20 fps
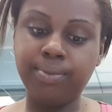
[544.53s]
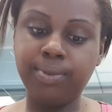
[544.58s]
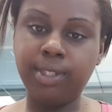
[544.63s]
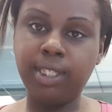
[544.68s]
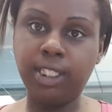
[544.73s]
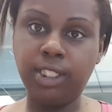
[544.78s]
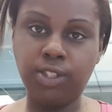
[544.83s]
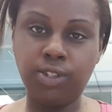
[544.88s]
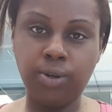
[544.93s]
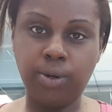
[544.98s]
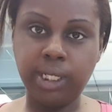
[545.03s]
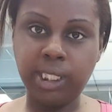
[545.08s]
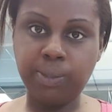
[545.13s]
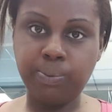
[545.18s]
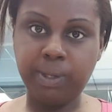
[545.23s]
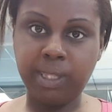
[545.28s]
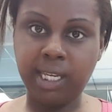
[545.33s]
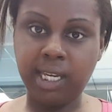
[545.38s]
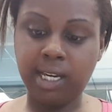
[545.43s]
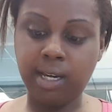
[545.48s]
these
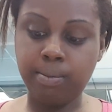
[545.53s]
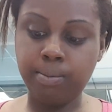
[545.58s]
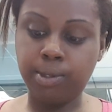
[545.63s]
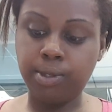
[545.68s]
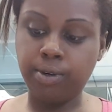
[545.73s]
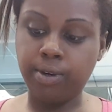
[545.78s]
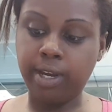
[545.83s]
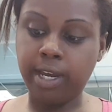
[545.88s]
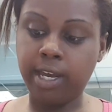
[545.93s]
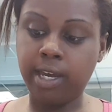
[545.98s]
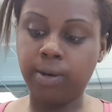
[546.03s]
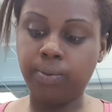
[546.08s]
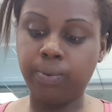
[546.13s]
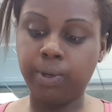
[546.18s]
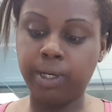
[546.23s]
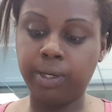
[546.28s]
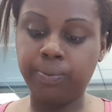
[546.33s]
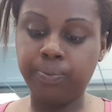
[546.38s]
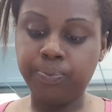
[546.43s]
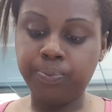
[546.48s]
thoughts when they come to your head.
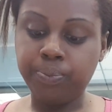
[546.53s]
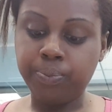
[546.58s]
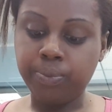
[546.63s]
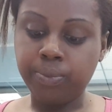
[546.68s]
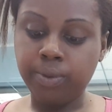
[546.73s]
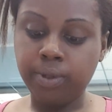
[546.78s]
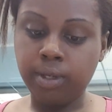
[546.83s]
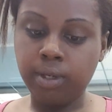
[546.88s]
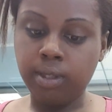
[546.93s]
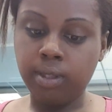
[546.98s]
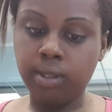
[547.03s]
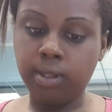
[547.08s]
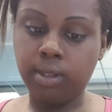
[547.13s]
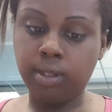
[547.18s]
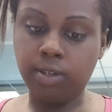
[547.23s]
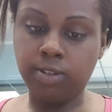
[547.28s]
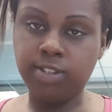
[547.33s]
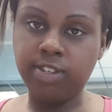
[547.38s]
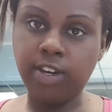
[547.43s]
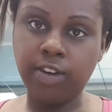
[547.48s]
When
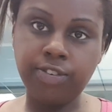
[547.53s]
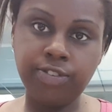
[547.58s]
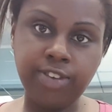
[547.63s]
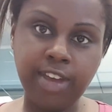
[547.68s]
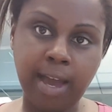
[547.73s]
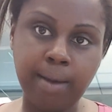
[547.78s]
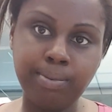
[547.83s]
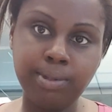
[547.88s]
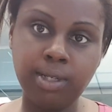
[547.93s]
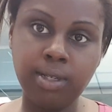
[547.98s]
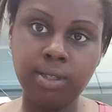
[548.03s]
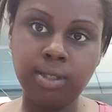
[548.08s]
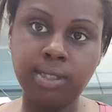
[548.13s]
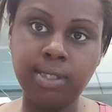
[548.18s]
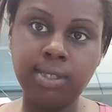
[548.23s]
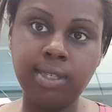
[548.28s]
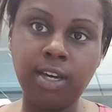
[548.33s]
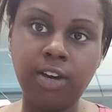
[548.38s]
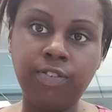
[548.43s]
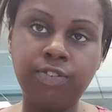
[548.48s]
the
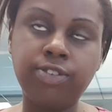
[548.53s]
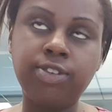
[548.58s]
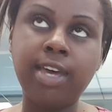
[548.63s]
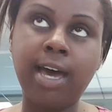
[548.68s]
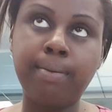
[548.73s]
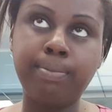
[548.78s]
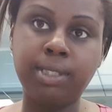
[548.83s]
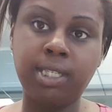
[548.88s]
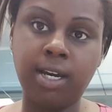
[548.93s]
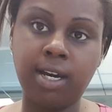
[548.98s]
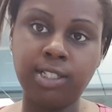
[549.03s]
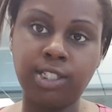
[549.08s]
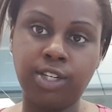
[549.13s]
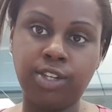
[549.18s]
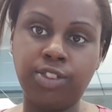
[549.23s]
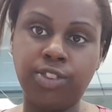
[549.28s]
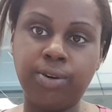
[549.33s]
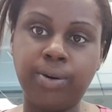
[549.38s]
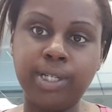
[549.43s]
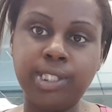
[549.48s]

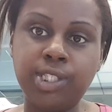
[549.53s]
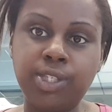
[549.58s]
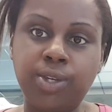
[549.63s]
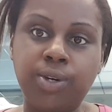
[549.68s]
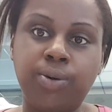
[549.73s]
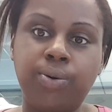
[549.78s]
self-sabotaging thoughts,